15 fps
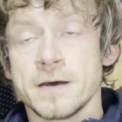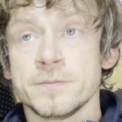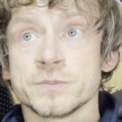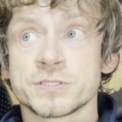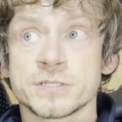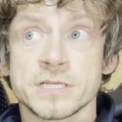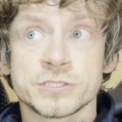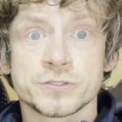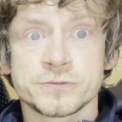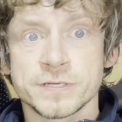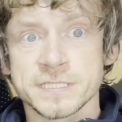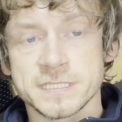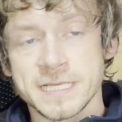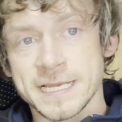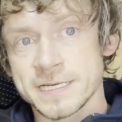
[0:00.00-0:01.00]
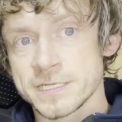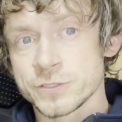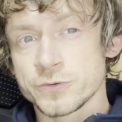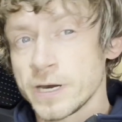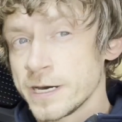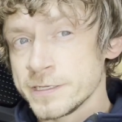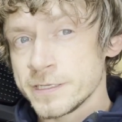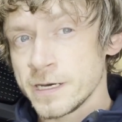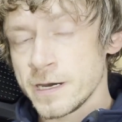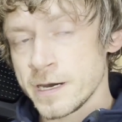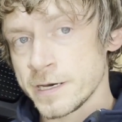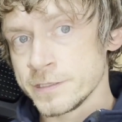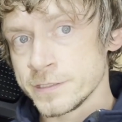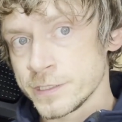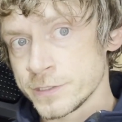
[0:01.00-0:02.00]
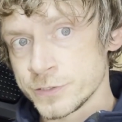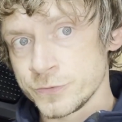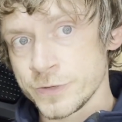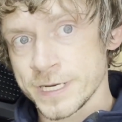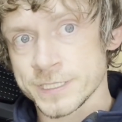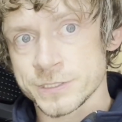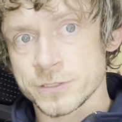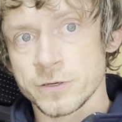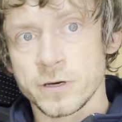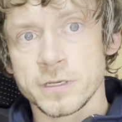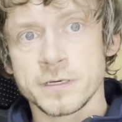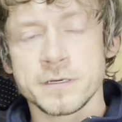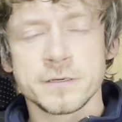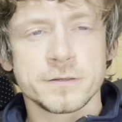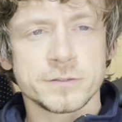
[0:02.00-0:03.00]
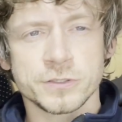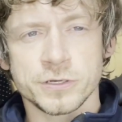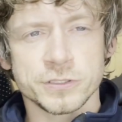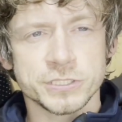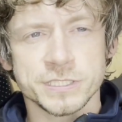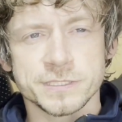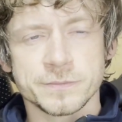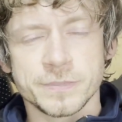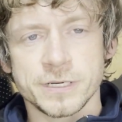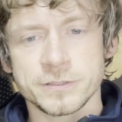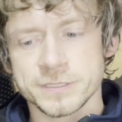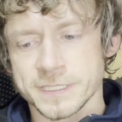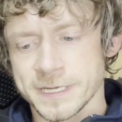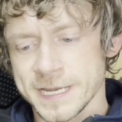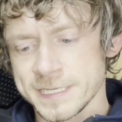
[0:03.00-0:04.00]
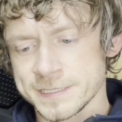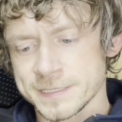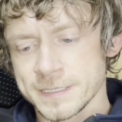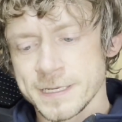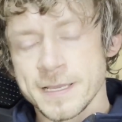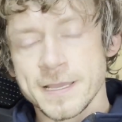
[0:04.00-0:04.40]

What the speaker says: So that should translate into under 100 US dollar, or just about, I guess.